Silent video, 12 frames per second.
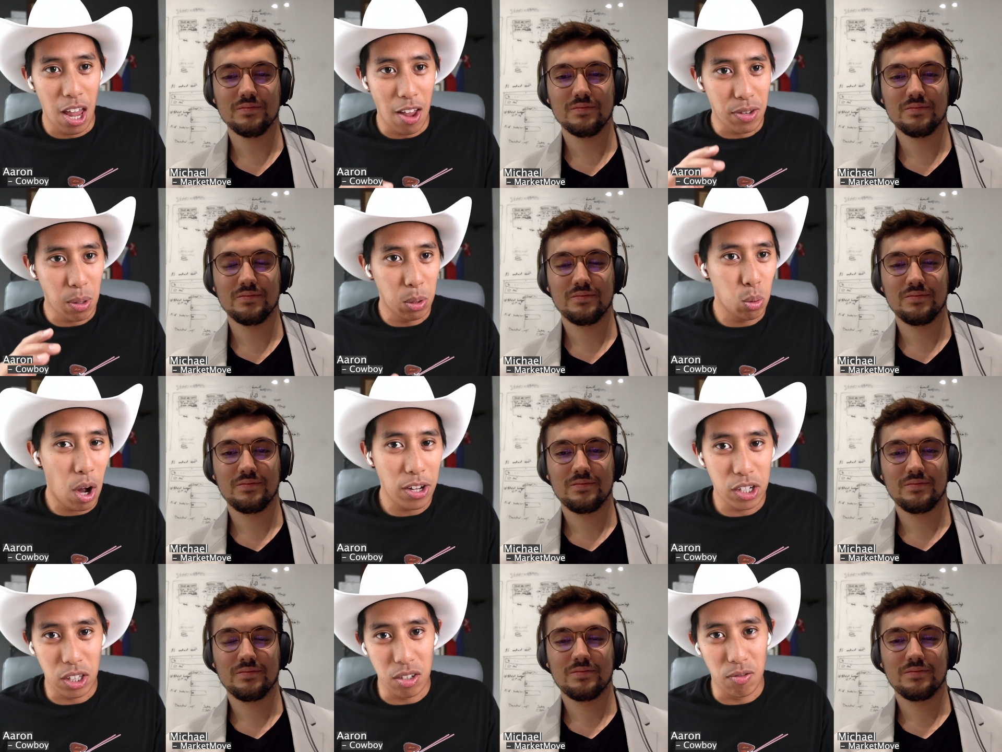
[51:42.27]
Speaker 1: If someone's
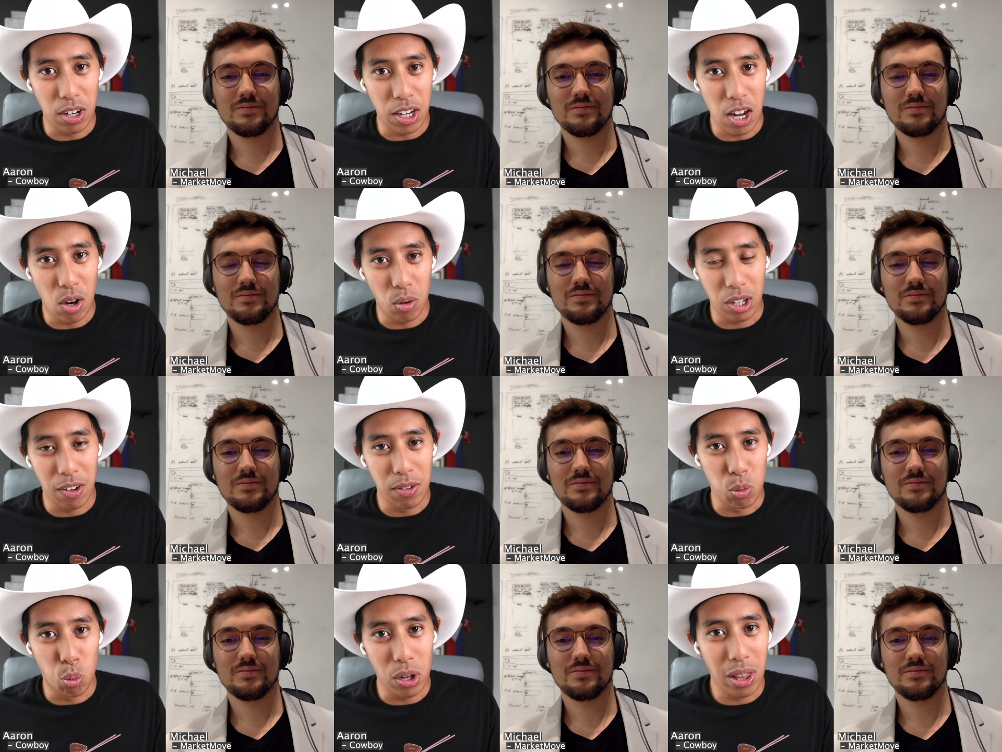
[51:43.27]
watching this video, give
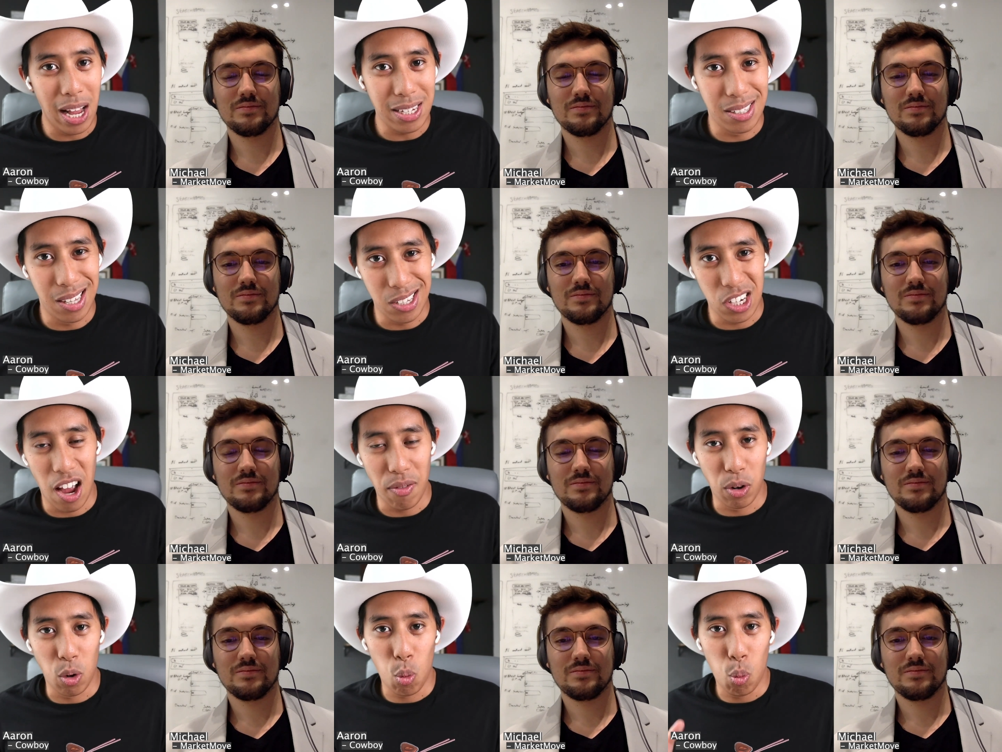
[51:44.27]
us one last ditch
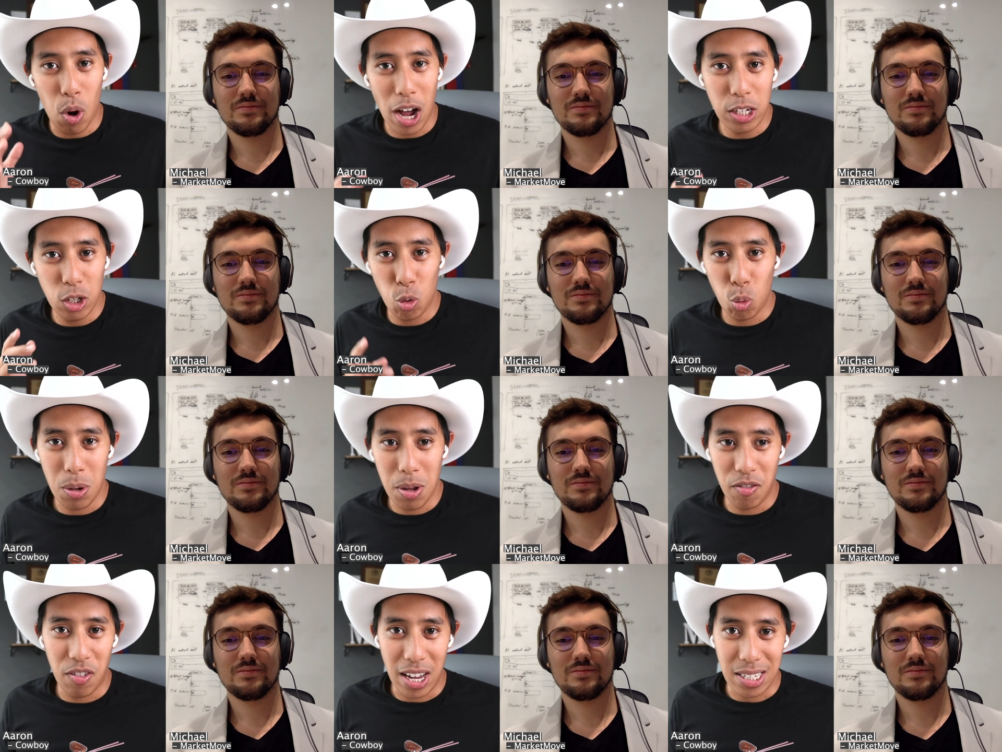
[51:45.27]
effort. Why should we
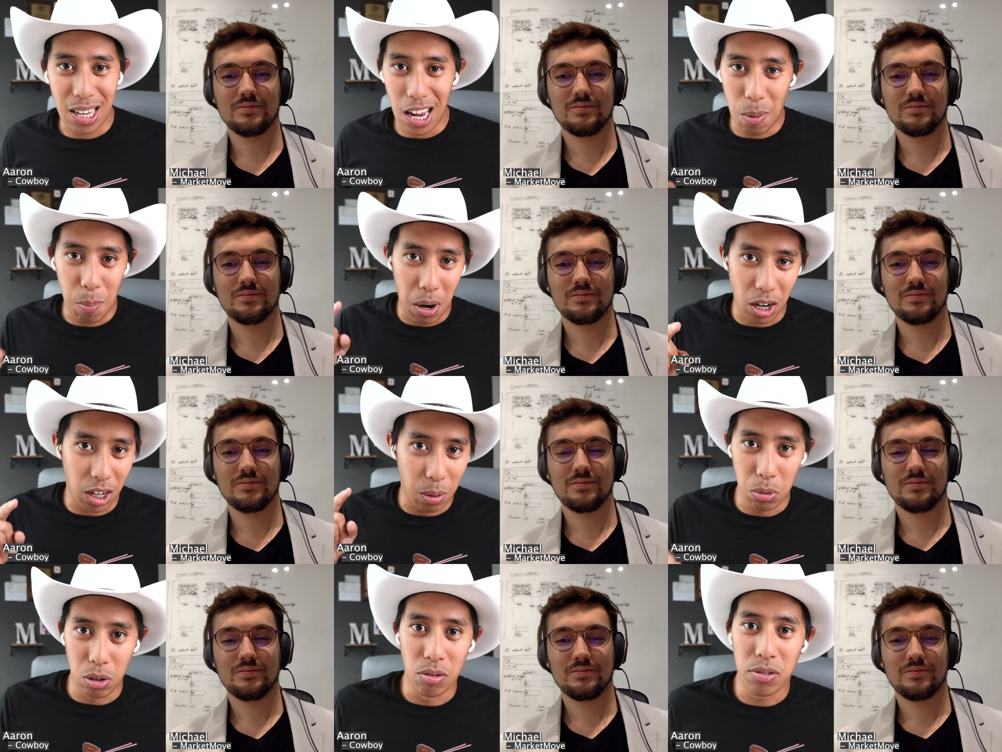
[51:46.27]
invest in Market
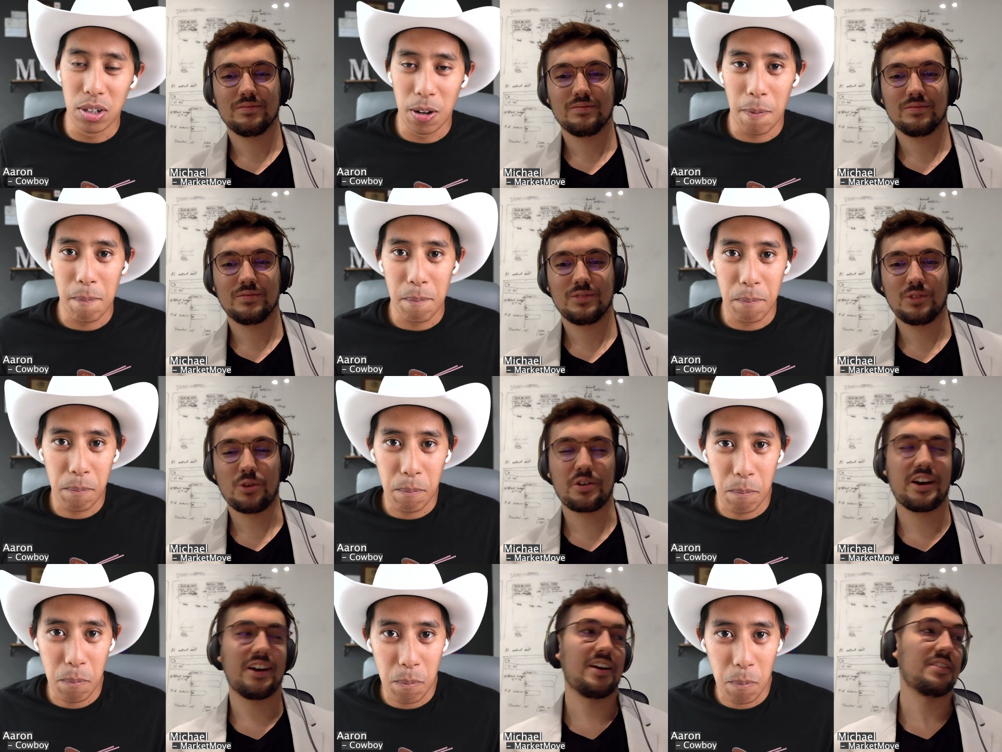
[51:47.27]
Move?
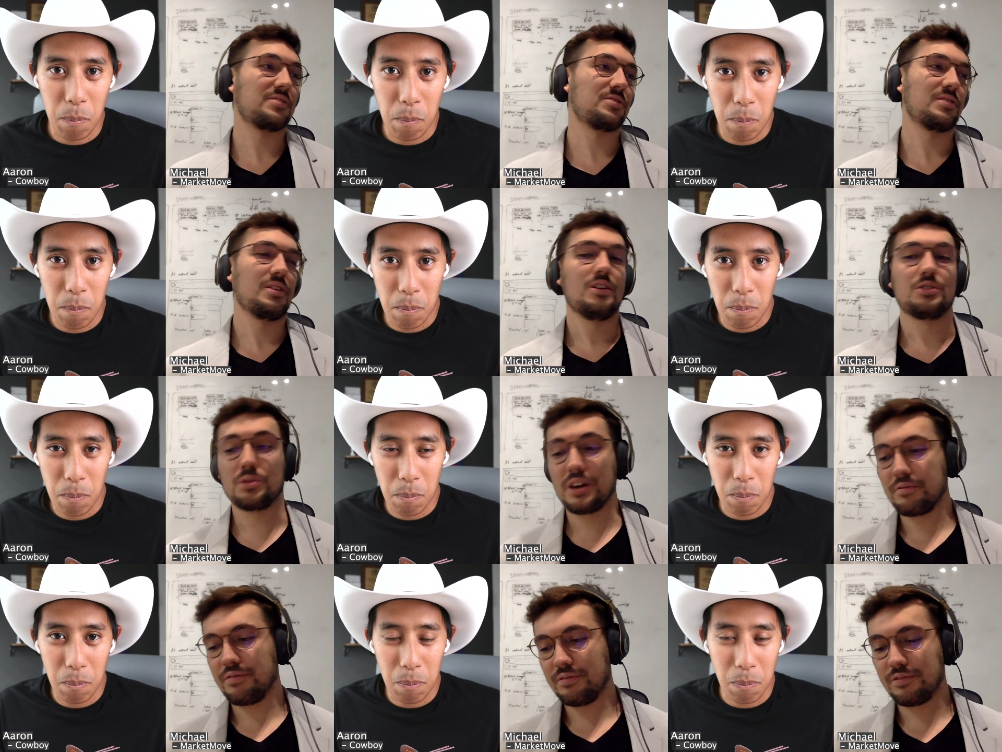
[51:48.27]
Speaker 2: Okay, yes. So
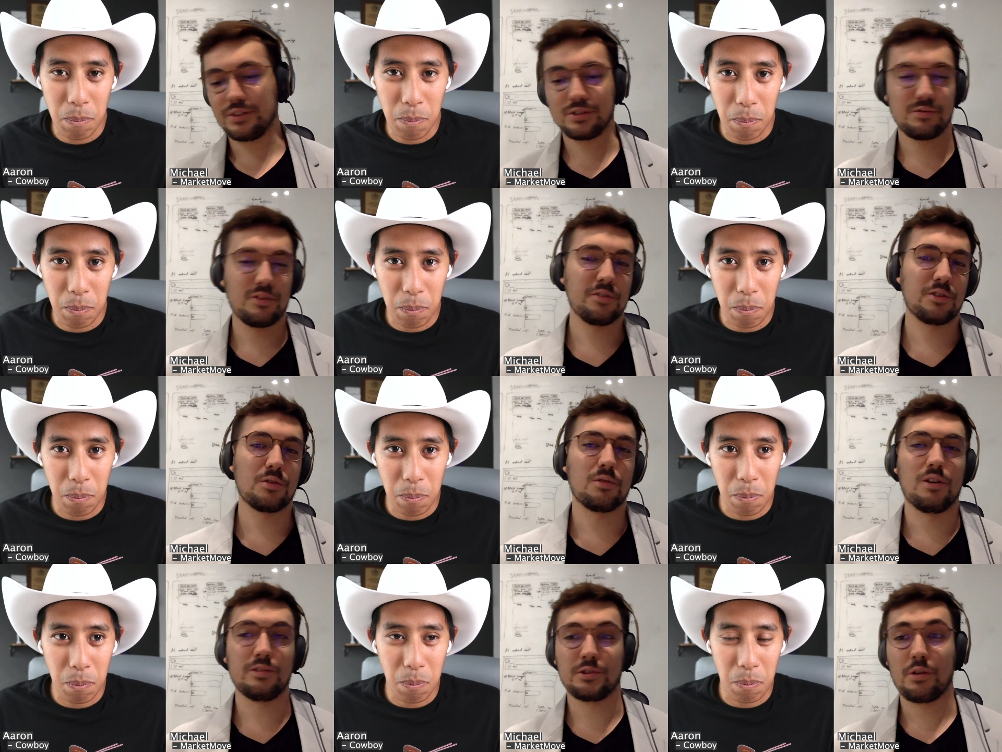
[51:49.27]
yeah, first of all, you know,
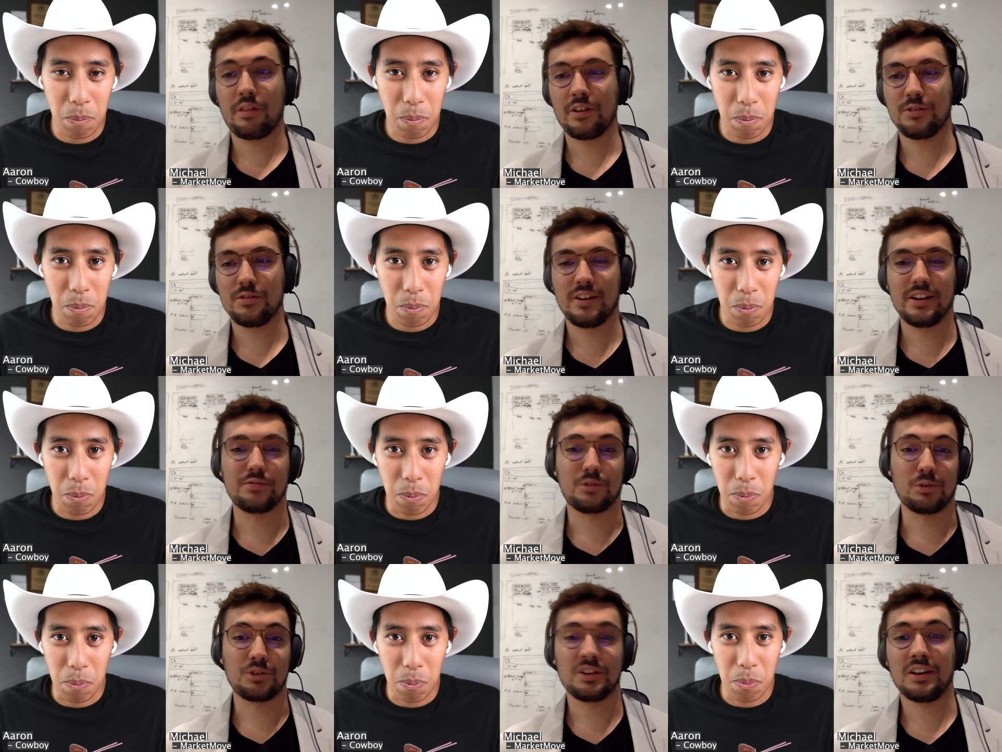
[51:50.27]
also thank you guys
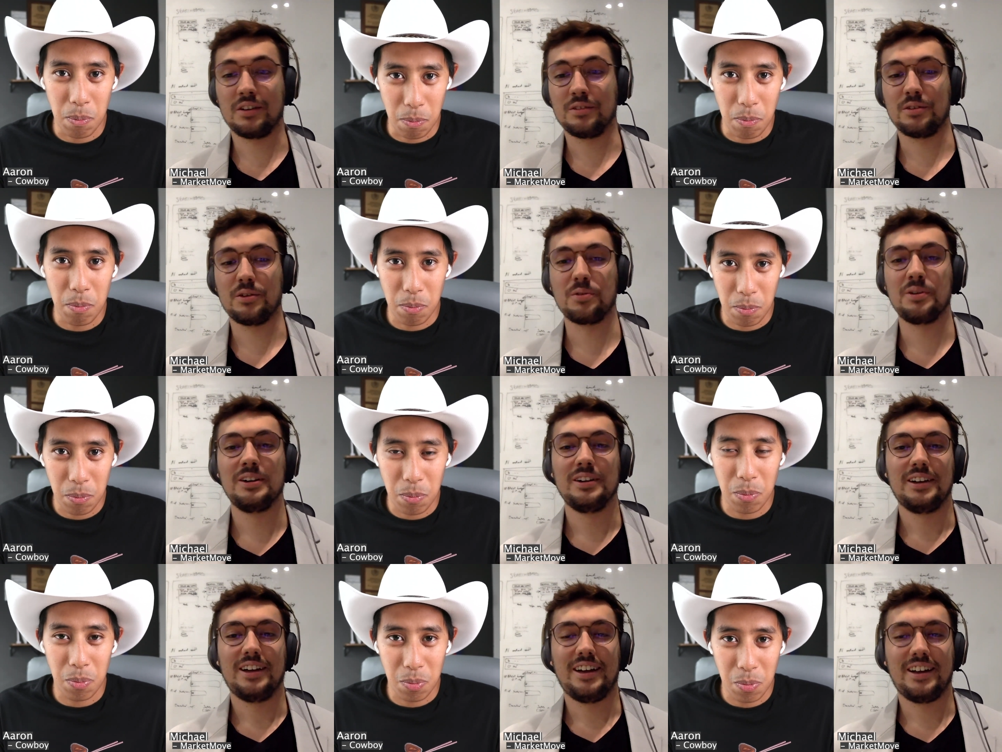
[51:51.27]
for watching. You know,
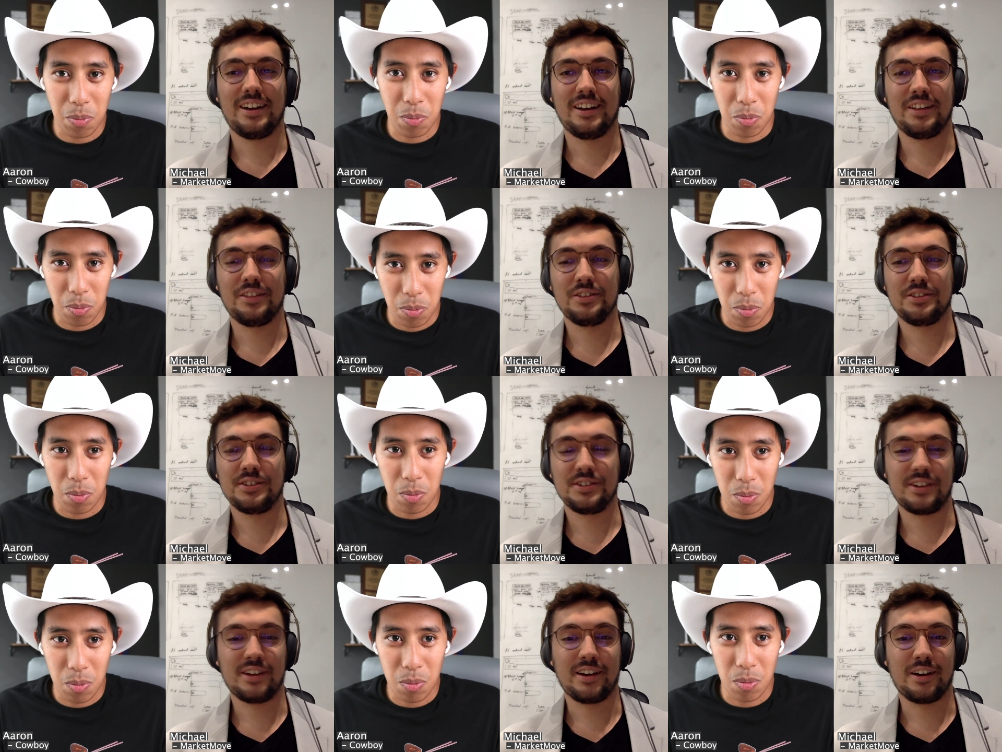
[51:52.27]
this
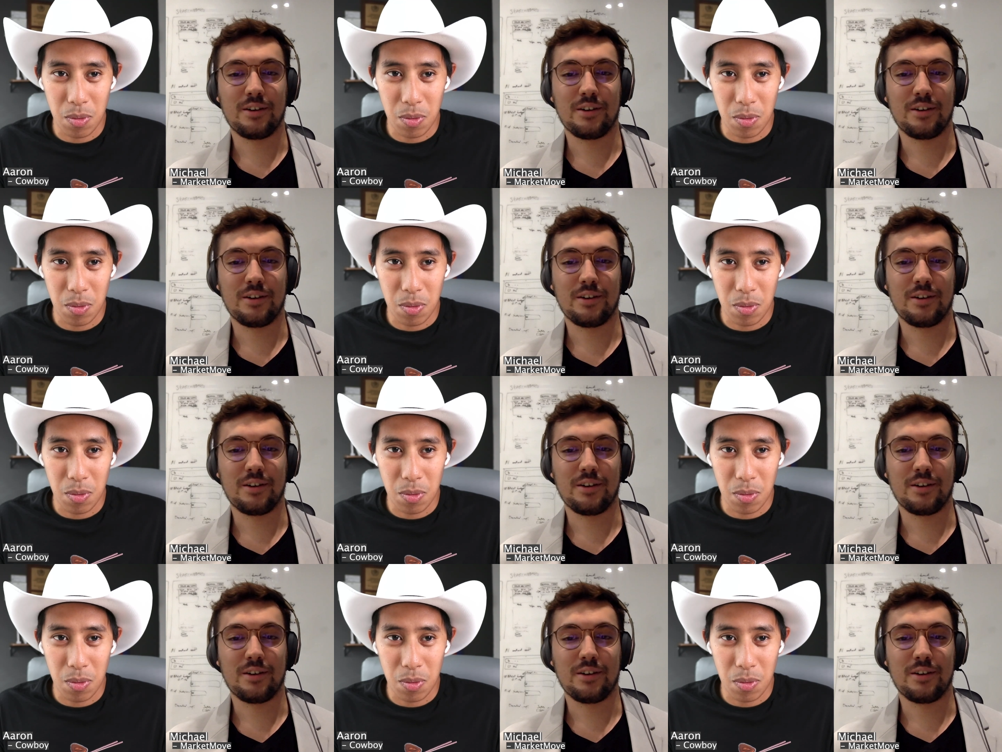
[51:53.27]
is a